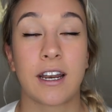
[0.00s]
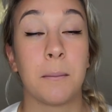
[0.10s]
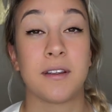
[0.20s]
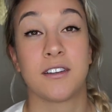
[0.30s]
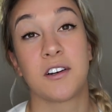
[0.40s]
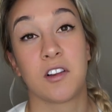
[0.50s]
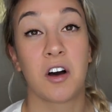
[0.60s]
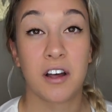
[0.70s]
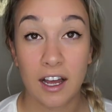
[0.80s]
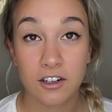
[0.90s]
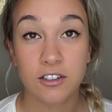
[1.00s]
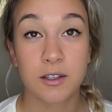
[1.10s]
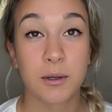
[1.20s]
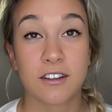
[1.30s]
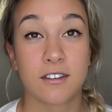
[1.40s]
and I miss it a lot
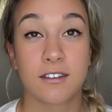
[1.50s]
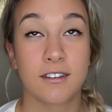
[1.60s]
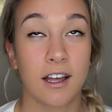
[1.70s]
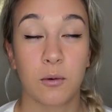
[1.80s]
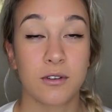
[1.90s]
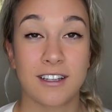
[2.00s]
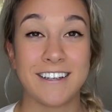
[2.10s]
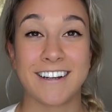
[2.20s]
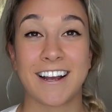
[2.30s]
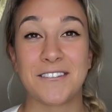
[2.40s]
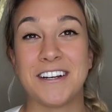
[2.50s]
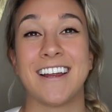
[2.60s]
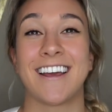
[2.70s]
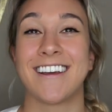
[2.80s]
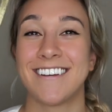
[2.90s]
actually because I was eating every
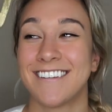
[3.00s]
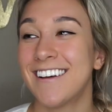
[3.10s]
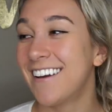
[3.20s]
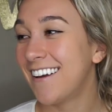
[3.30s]
day.